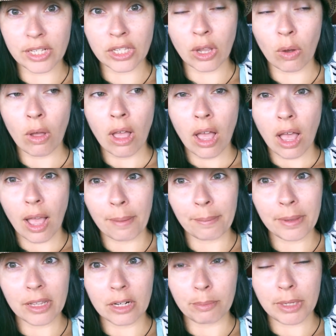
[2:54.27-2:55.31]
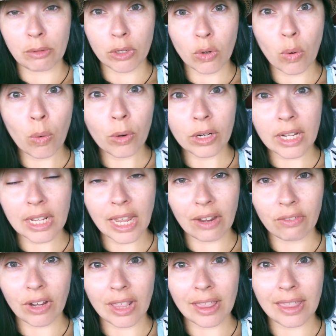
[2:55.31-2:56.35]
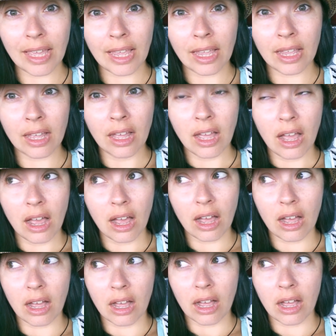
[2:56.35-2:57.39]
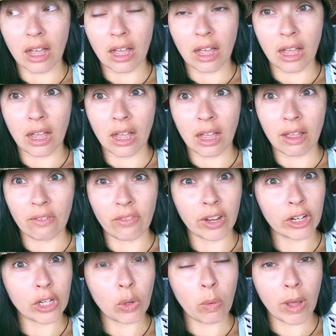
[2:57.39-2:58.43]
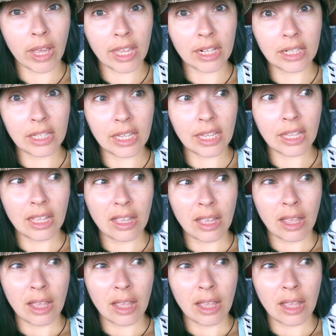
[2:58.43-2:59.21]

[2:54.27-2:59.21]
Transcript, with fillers: So I'm going to be recording everything uh, very quietly.